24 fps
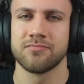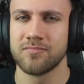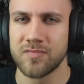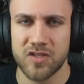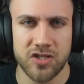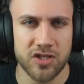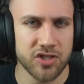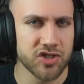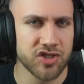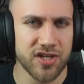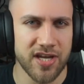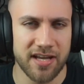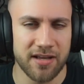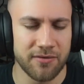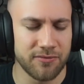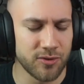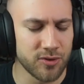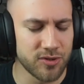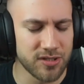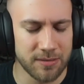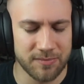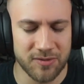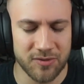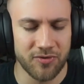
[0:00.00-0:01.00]
just check if you
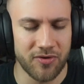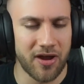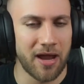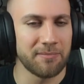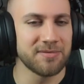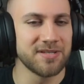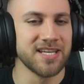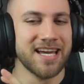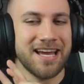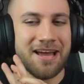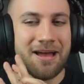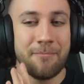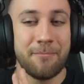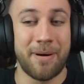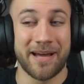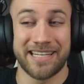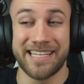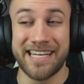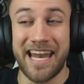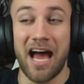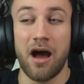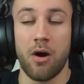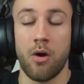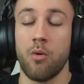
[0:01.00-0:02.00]
subscribed. But
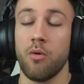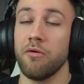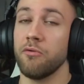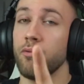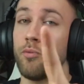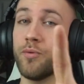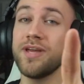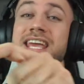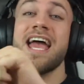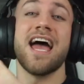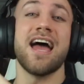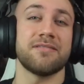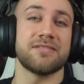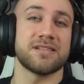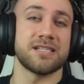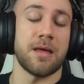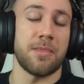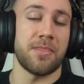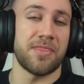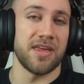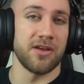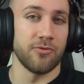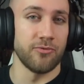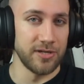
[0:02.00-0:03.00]
now we have
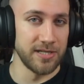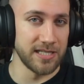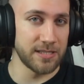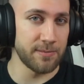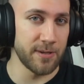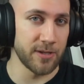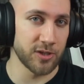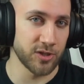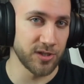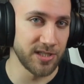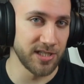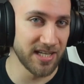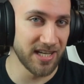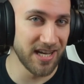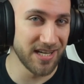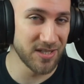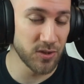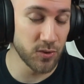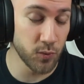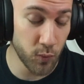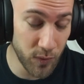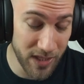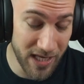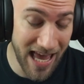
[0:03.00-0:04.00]
something really special here, guys.
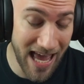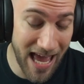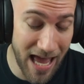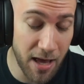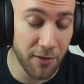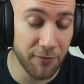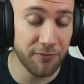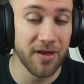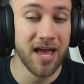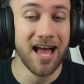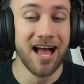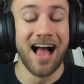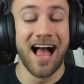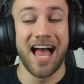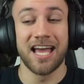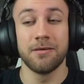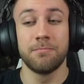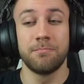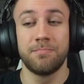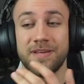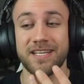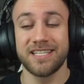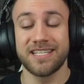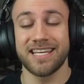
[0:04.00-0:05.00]
We have a
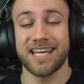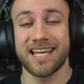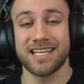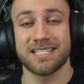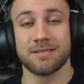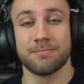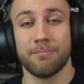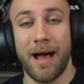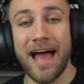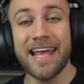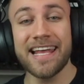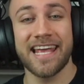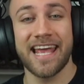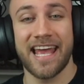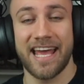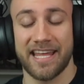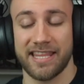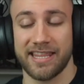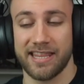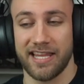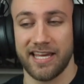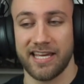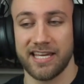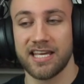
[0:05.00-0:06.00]
BTS mic
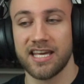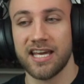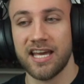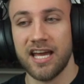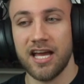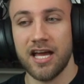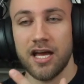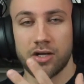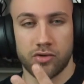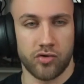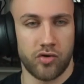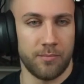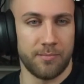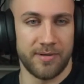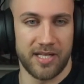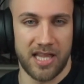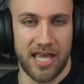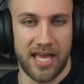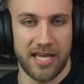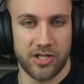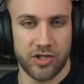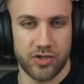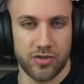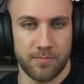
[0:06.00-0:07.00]
handling
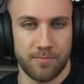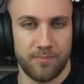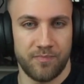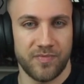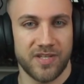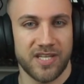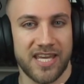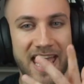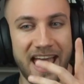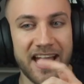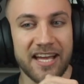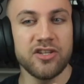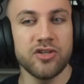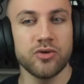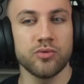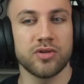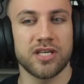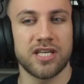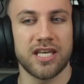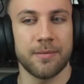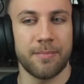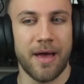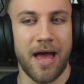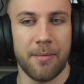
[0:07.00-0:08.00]
compilation. Can you
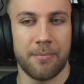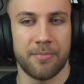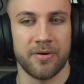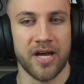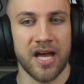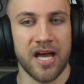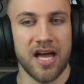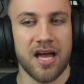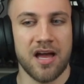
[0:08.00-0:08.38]
keep up?